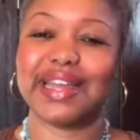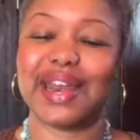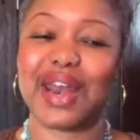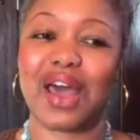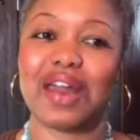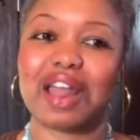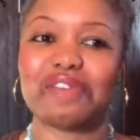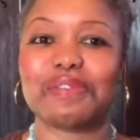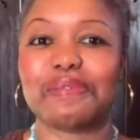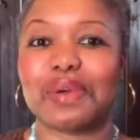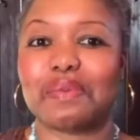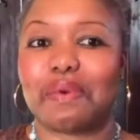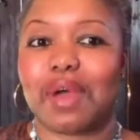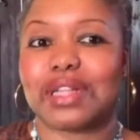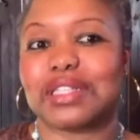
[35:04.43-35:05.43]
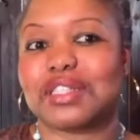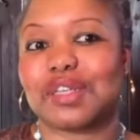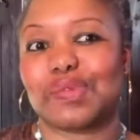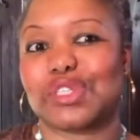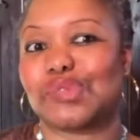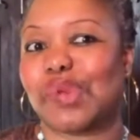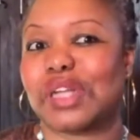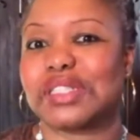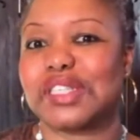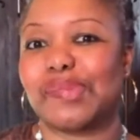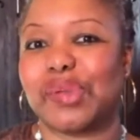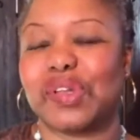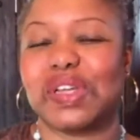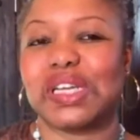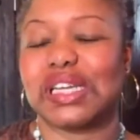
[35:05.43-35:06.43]
And not everyone wants the
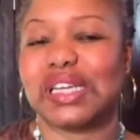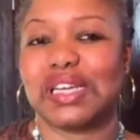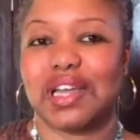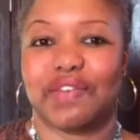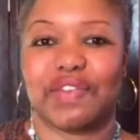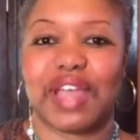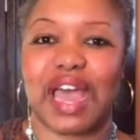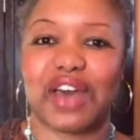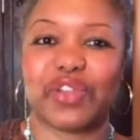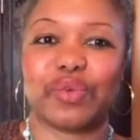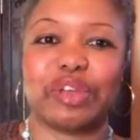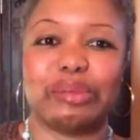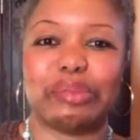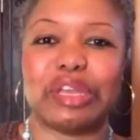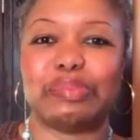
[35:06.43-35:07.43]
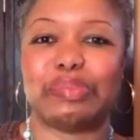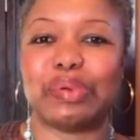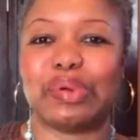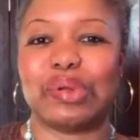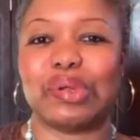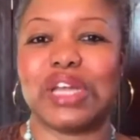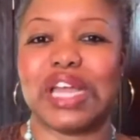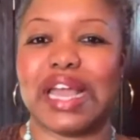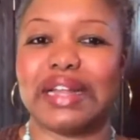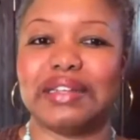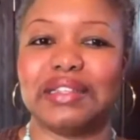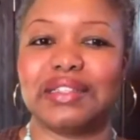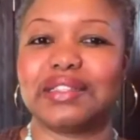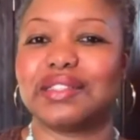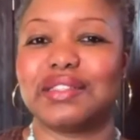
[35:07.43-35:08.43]
responsibility of gathering people
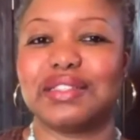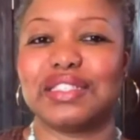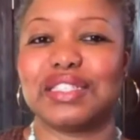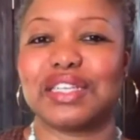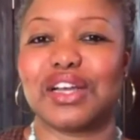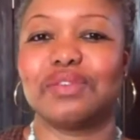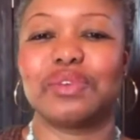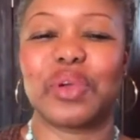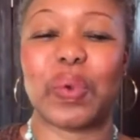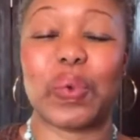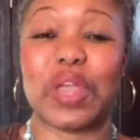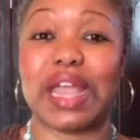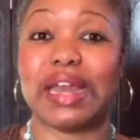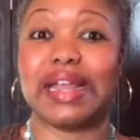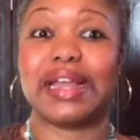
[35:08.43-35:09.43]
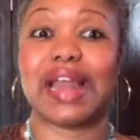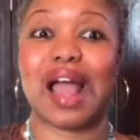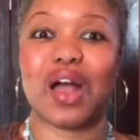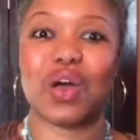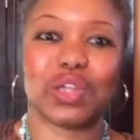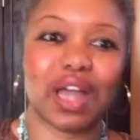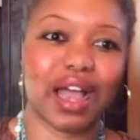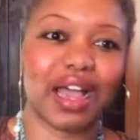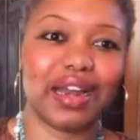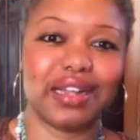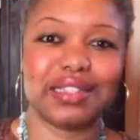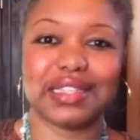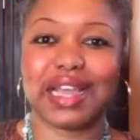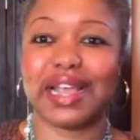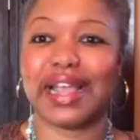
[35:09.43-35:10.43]
and, creating an outline
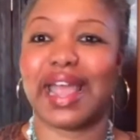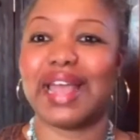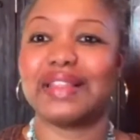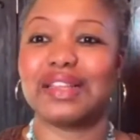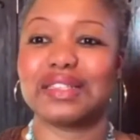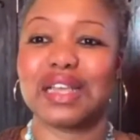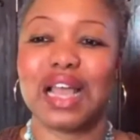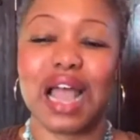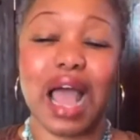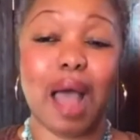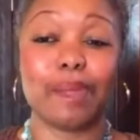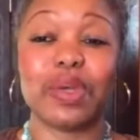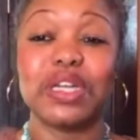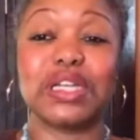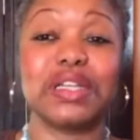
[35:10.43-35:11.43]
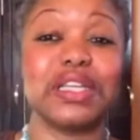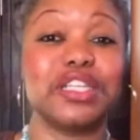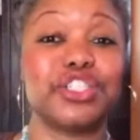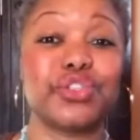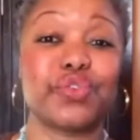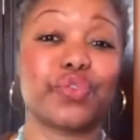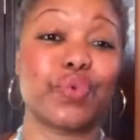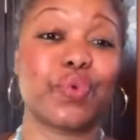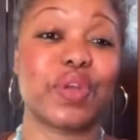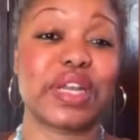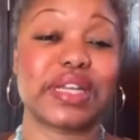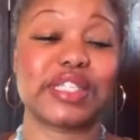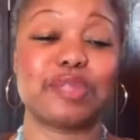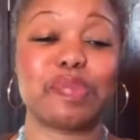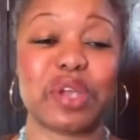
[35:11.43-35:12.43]
and saying, hey, I'm going to lead you through
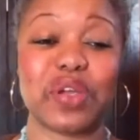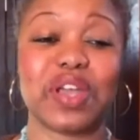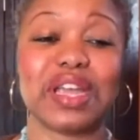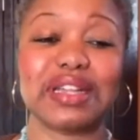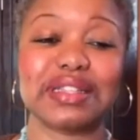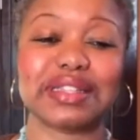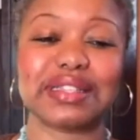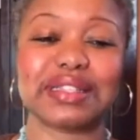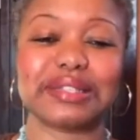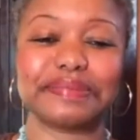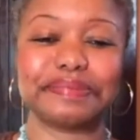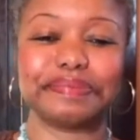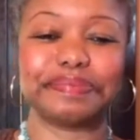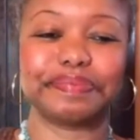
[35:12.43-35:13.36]
an experience.